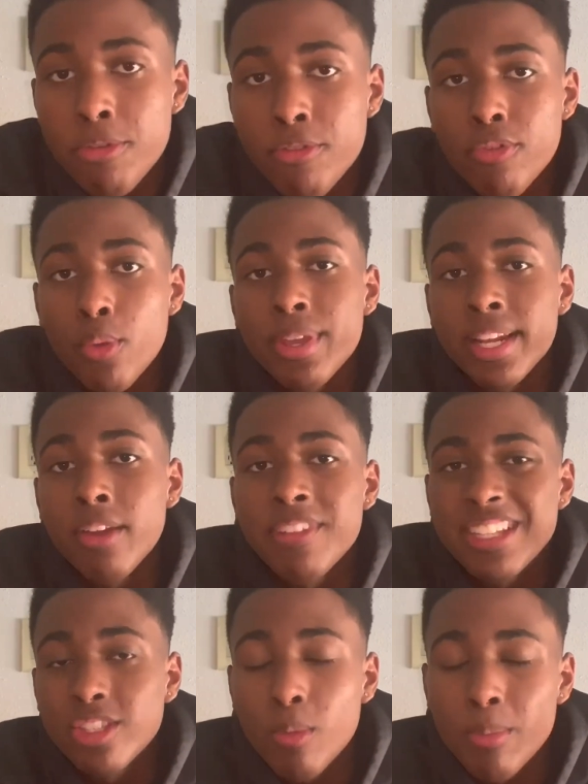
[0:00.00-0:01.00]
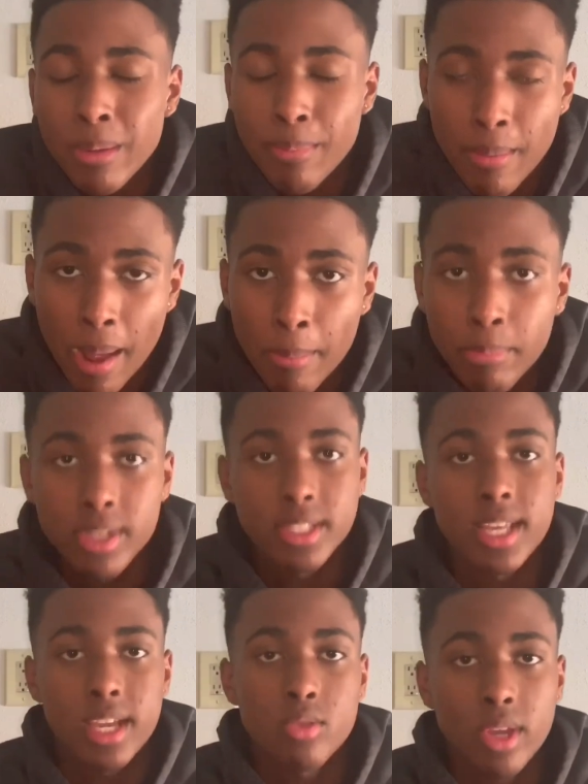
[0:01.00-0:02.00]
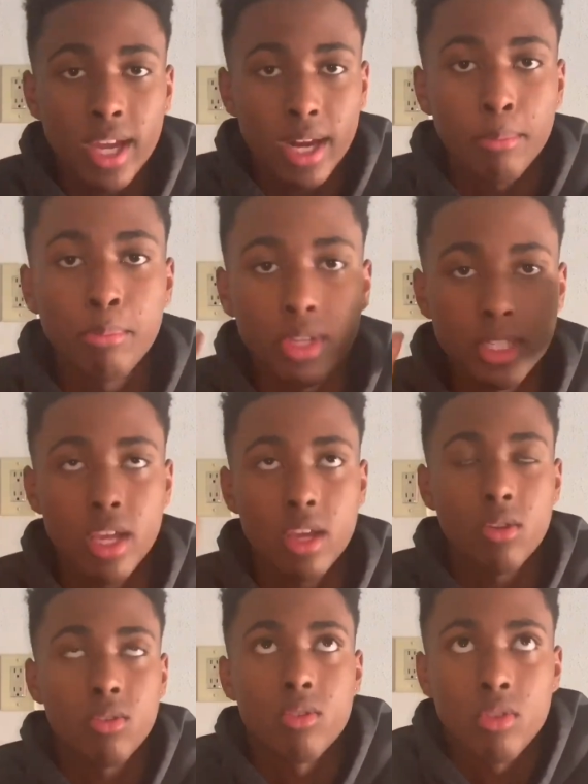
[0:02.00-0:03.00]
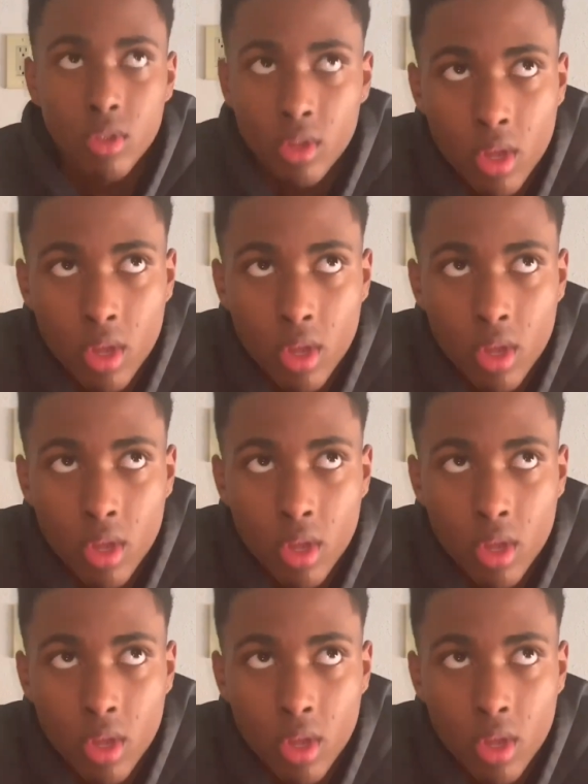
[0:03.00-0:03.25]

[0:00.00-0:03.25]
Before we left, he told me to bring my book sack. So I got a book sack on.